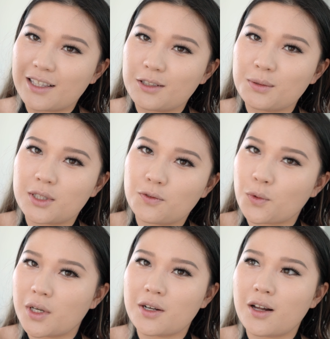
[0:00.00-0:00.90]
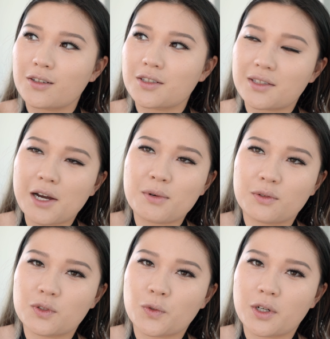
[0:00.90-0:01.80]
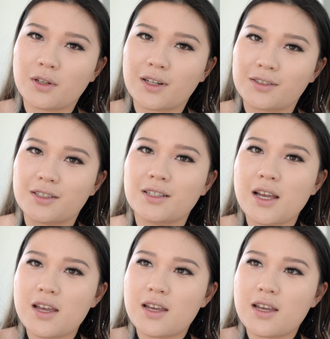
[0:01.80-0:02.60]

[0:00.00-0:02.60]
this was $40, that one was $40,